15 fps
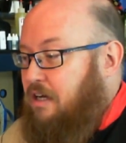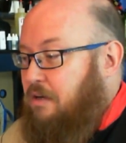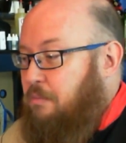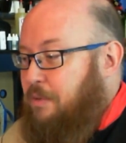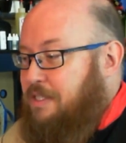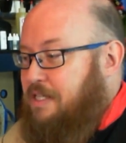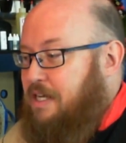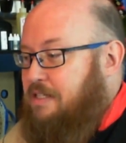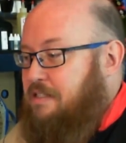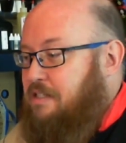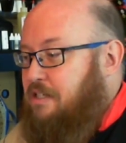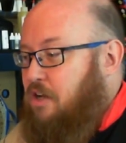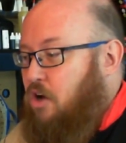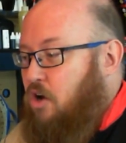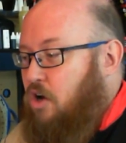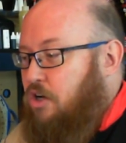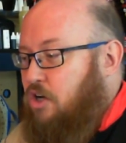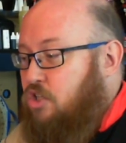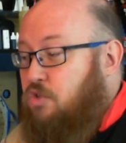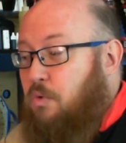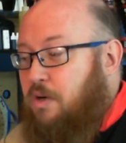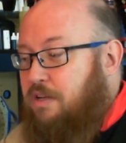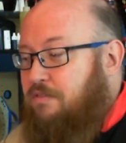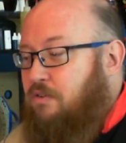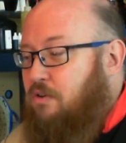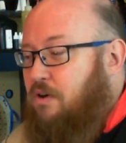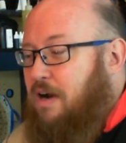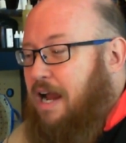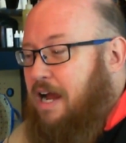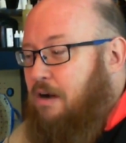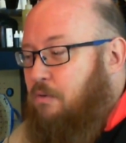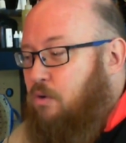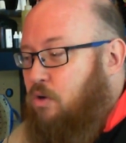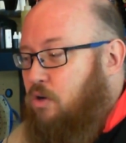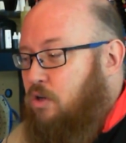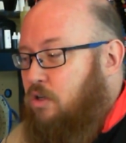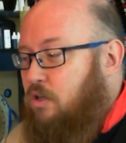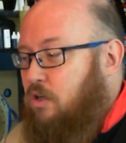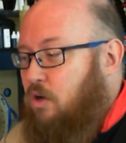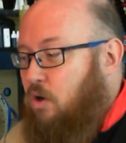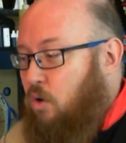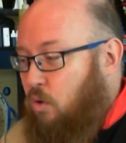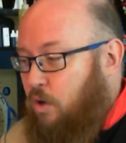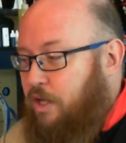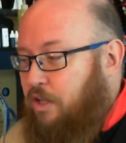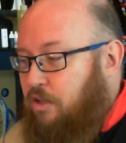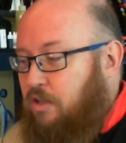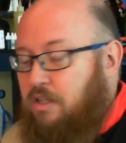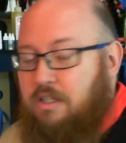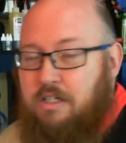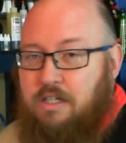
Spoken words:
We tested on our 24-hour oil,